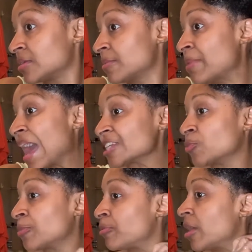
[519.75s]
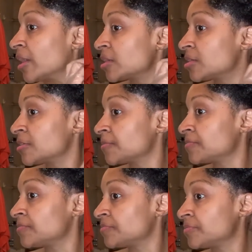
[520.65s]
packed with product.
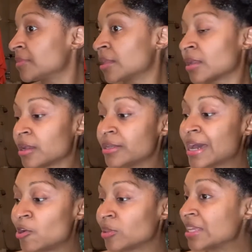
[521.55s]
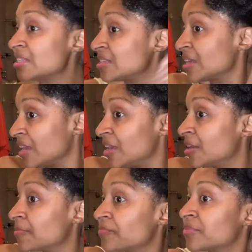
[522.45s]
Now let's
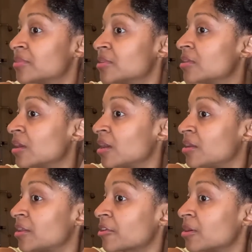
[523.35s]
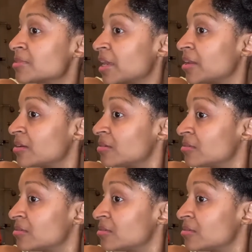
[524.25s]
see, and there comes Aiden.